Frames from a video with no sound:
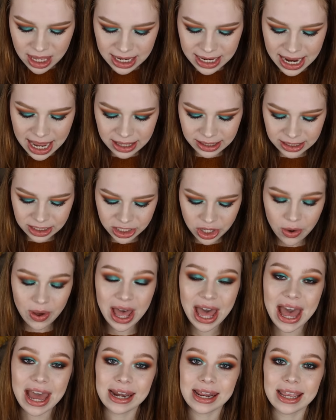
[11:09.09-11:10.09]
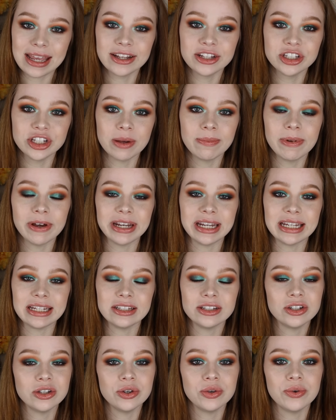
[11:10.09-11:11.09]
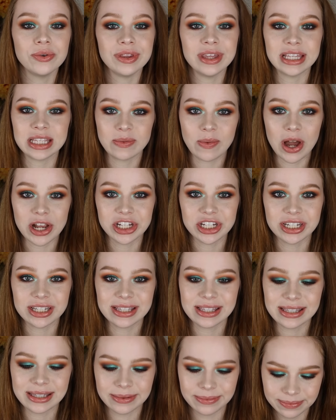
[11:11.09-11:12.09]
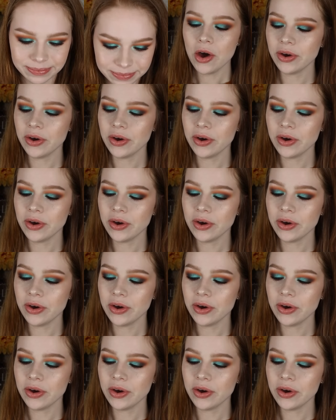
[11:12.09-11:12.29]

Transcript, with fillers: now let's go ahead and jump on into the swatches.